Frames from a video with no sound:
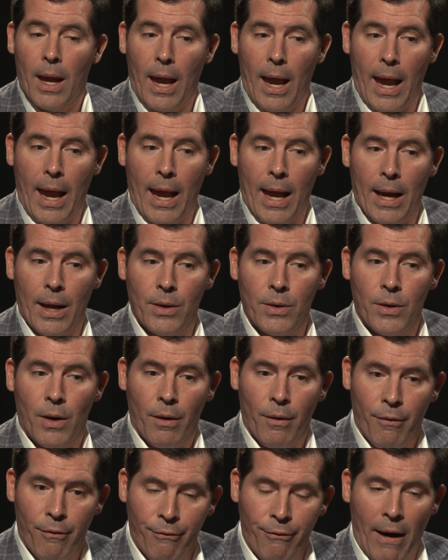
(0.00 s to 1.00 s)
and
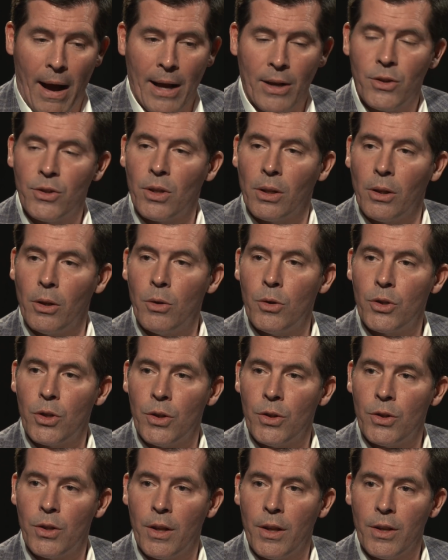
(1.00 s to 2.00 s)
find
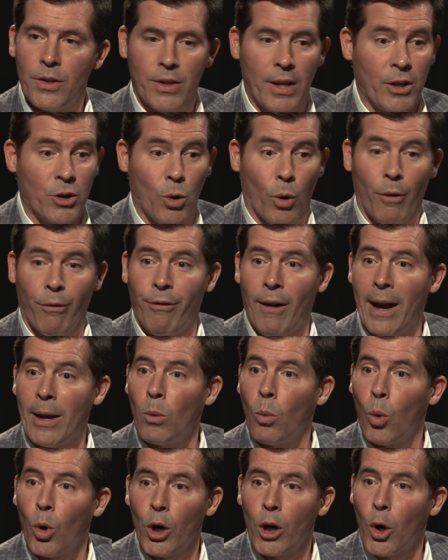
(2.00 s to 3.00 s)
solutions to these things or find
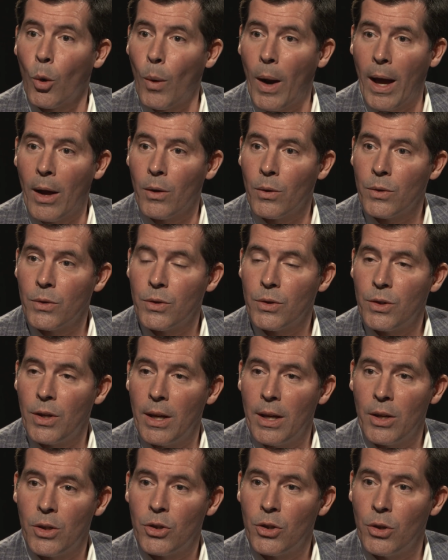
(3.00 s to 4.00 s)
workarounds
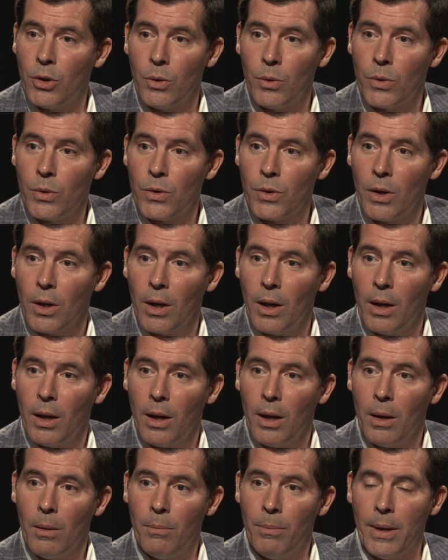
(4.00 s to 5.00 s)
to issues.
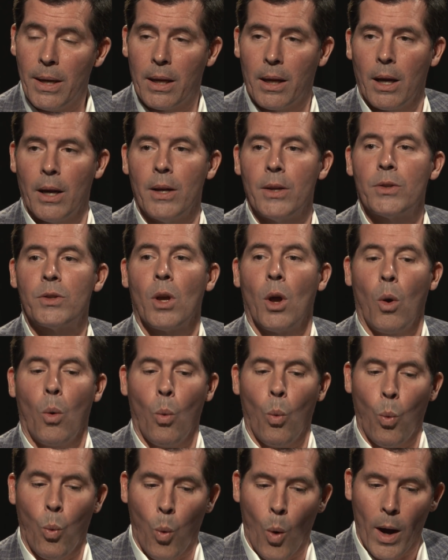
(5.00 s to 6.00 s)
Because
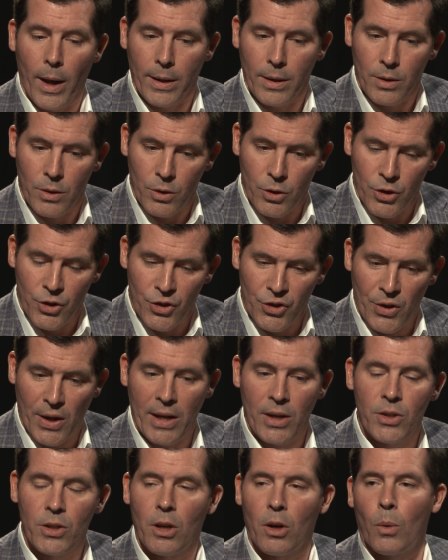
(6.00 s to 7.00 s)
what
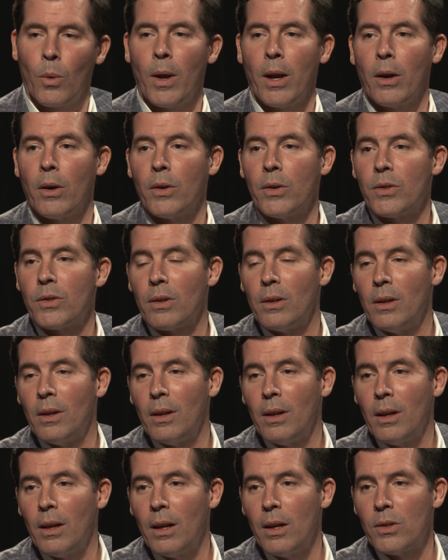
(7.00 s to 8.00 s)
sinks careers
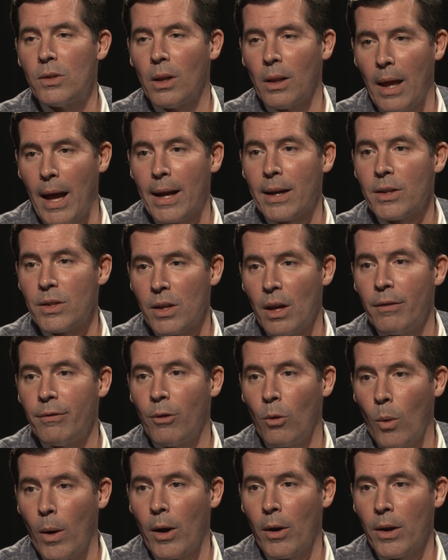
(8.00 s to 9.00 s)
is a lack of
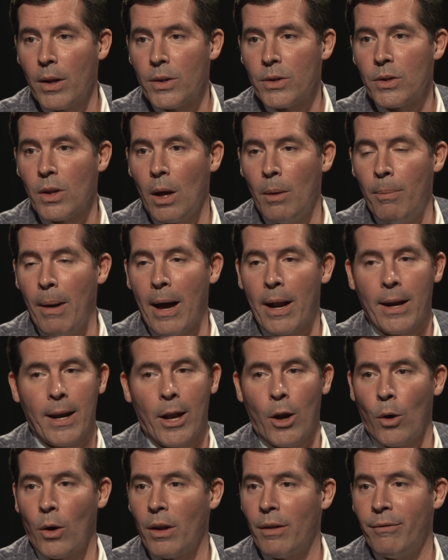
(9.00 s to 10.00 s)
self-awareness about an
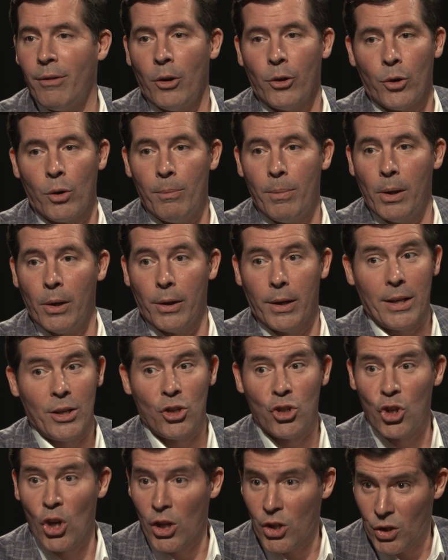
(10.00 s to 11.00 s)
area of vulnerability,
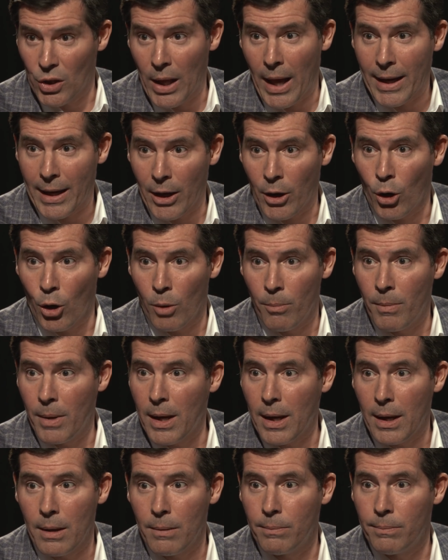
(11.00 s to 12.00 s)
just like it hurt
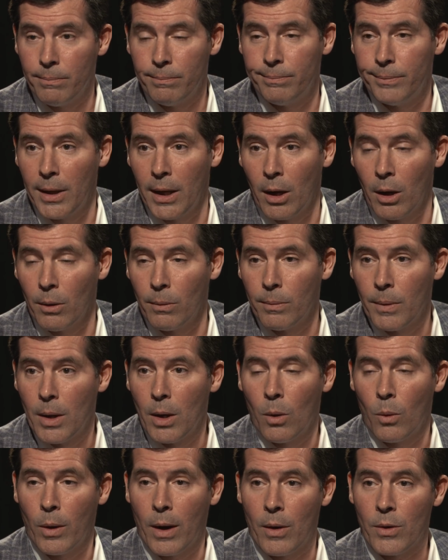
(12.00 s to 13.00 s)
me,
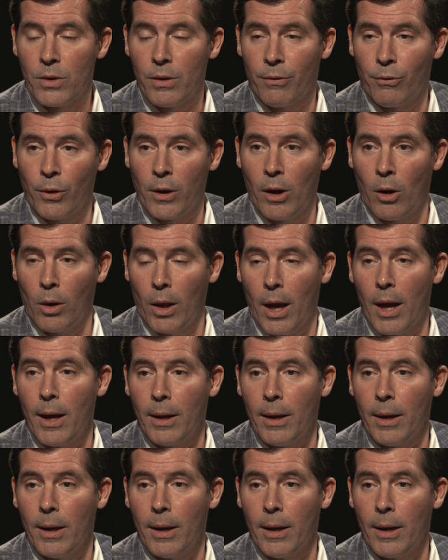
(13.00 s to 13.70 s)
when I was at Frito Lay.